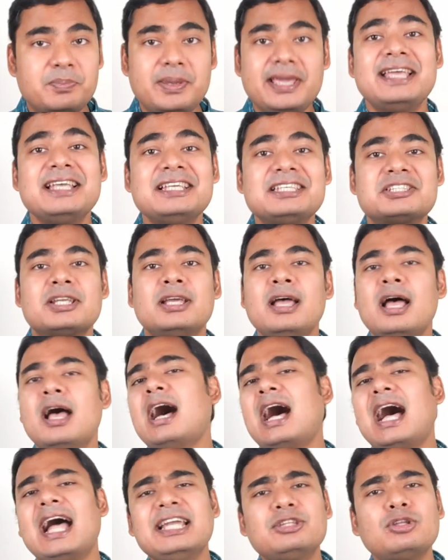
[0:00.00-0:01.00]
is based,
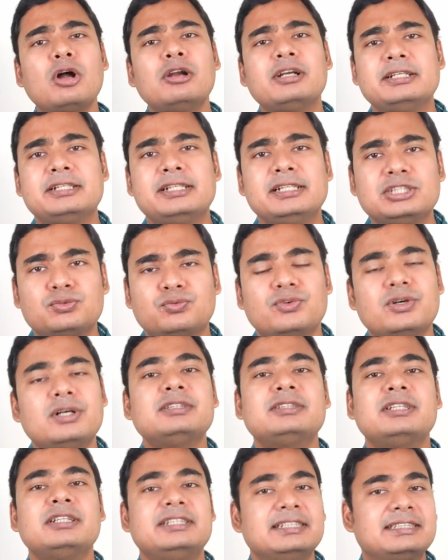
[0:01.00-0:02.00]
I thought it is
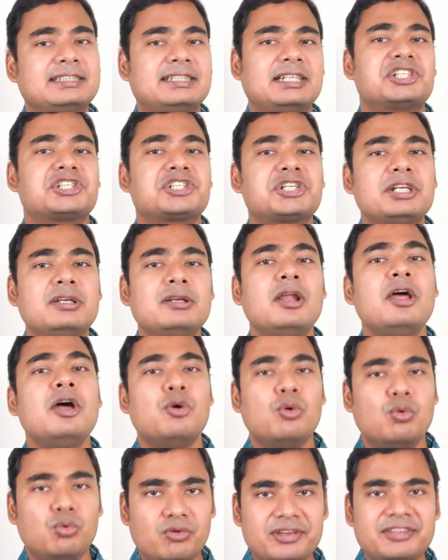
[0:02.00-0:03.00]
worth a
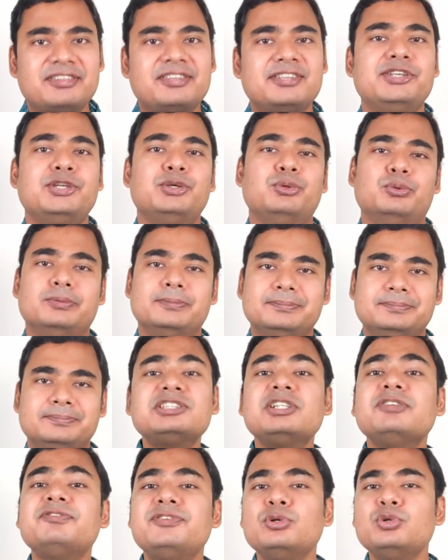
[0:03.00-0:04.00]
discussion with you.
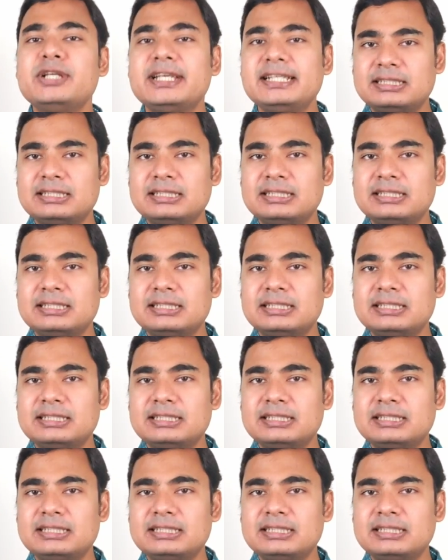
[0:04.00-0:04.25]
Just a few